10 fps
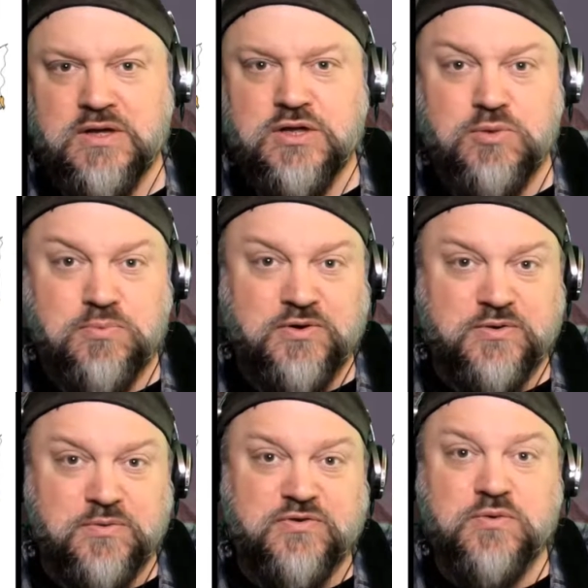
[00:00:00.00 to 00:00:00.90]
you point
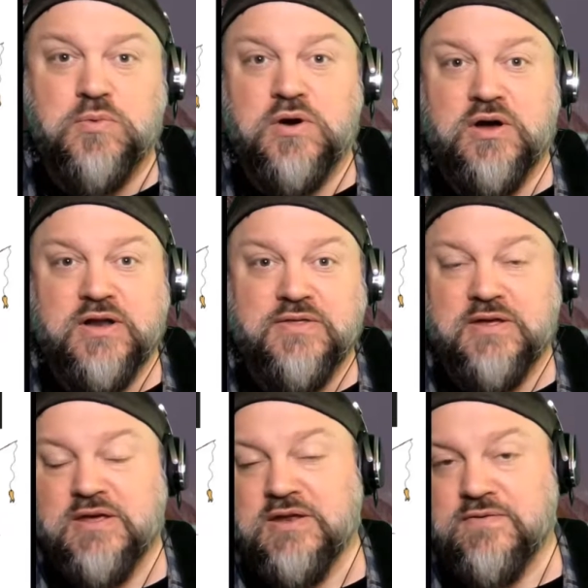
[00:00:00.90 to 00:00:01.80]
to what you want and
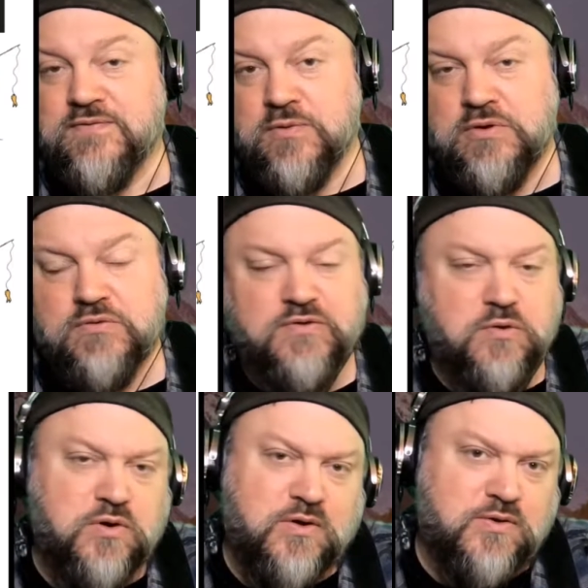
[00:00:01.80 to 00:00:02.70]
they get it for you, so
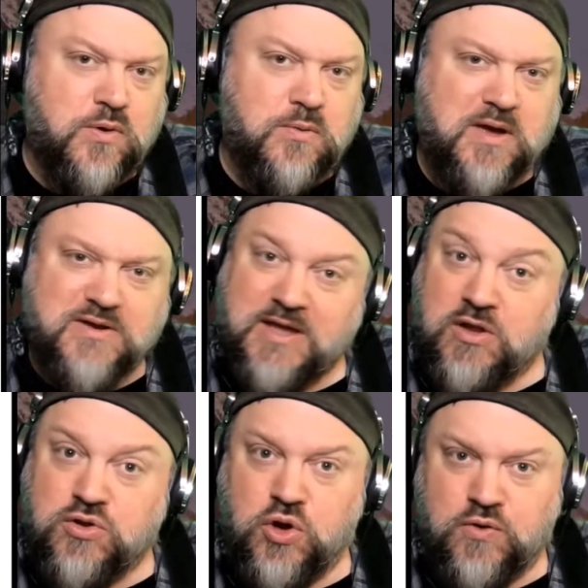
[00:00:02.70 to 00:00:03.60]
you don't have to worry about
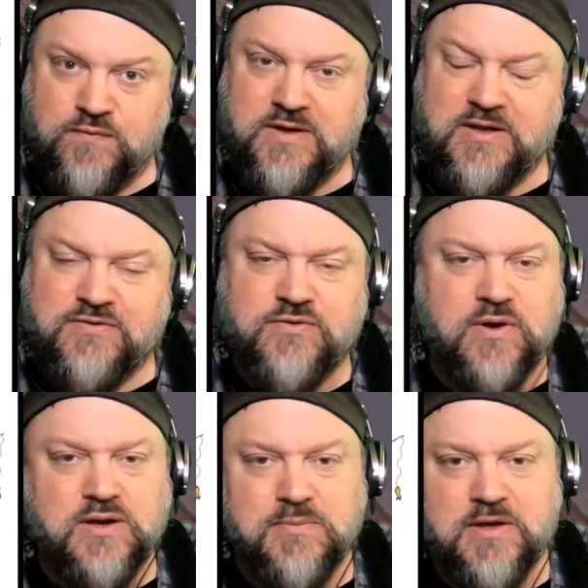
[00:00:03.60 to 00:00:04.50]
El Covids
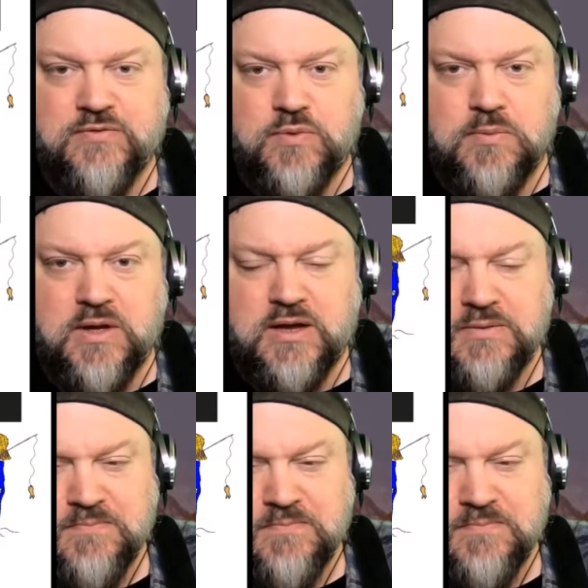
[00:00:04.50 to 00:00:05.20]
trying to make its way back.